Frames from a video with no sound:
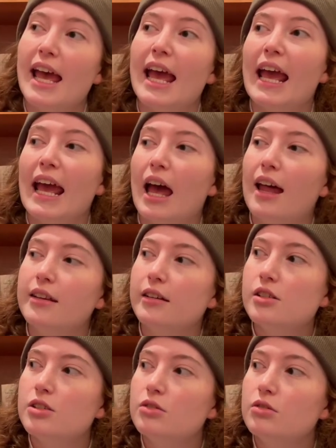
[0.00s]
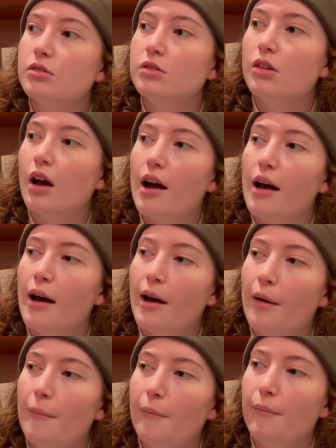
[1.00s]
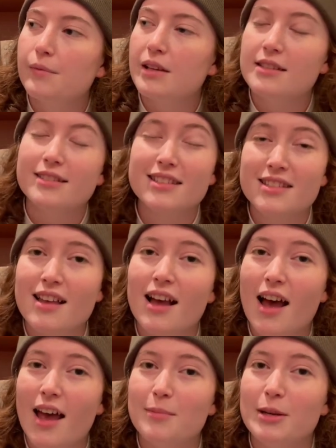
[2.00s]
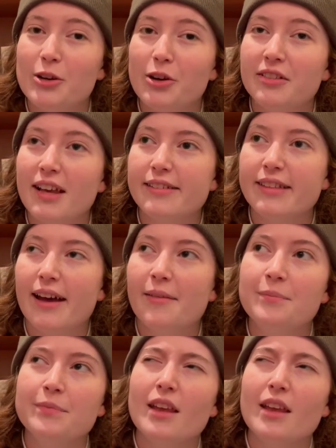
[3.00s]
And because I'm a nerd like that.